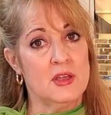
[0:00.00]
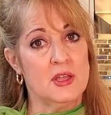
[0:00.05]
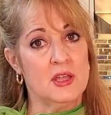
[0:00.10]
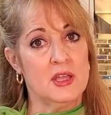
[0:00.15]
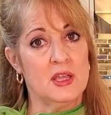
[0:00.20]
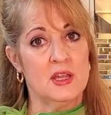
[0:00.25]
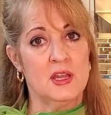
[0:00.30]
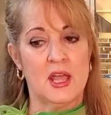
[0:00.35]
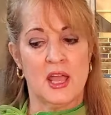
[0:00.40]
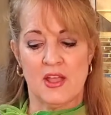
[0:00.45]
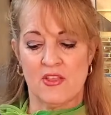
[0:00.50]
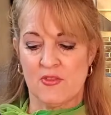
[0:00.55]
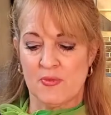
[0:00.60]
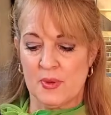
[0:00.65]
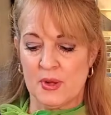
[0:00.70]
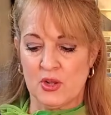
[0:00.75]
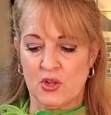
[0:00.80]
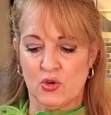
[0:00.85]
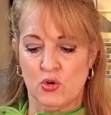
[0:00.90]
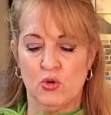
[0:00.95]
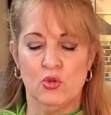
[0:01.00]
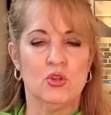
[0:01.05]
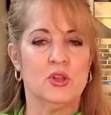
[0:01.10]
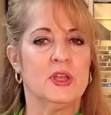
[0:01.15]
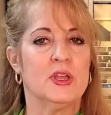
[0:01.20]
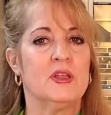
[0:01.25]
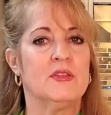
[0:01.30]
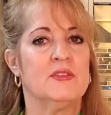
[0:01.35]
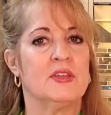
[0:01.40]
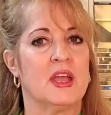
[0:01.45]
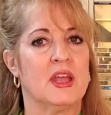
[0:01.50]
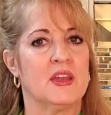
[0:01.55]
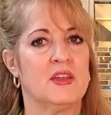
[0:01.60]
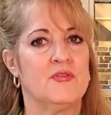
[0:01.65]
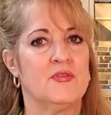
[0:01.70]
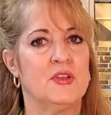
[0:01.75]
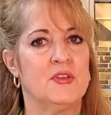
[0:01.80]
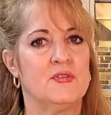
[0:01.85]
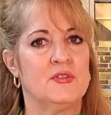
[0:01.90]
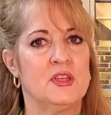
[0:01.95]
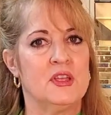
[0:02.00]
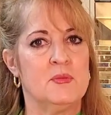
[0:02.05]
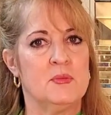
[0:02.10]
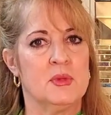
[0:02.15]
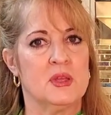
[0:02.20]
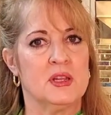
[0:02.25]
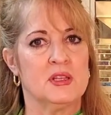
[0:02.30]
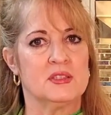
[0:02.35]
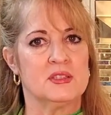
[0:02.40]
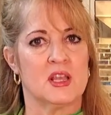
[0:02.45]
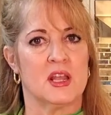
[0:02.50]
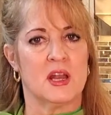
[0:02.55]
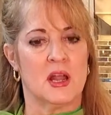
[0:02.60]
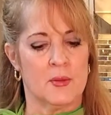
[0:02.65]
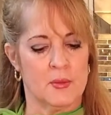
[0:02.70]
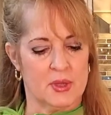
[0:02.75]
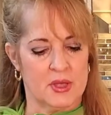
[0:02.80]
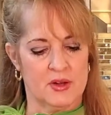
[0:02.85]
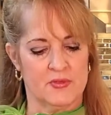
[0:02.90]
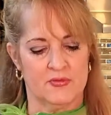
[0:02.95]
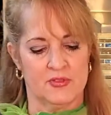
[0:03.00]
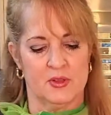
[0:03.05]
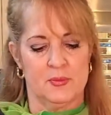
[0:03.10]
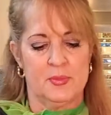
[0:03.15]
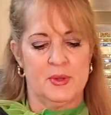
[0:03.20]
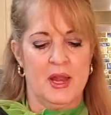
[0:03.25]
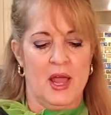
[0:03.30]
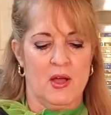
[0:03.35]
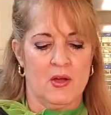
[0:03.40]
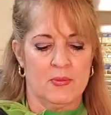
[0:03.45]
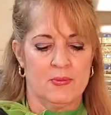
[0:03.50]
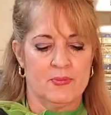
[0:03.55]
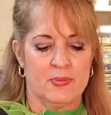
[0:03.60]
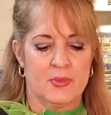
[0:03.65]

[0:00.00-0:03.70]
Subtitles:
It has been cooling 10 to 15 minutes and I'm gonna flip it out.